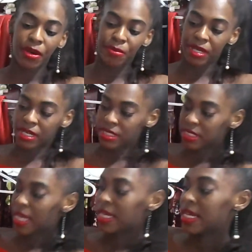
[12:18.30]
because
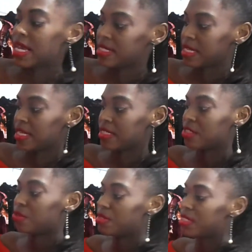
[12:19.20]
like it has like the
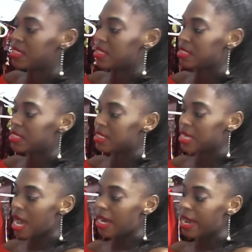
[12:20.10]
twisted
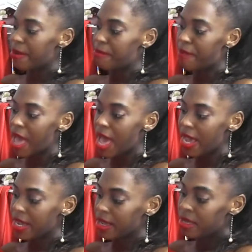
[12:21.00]
knot out back,